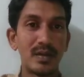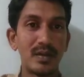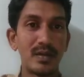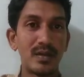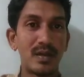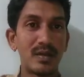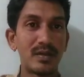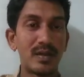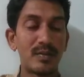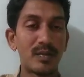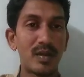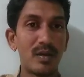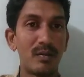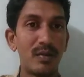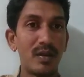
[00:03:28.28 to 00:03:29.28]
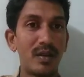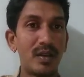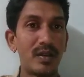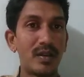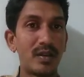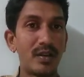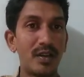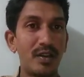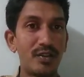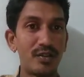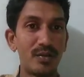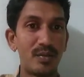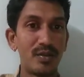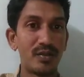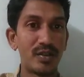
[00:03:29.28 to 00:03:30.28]
These are some complicated
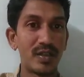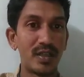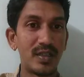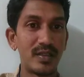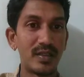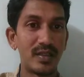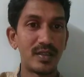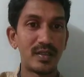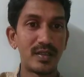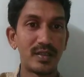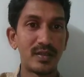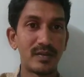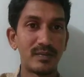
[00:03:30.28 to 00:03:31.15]
redistribution cases,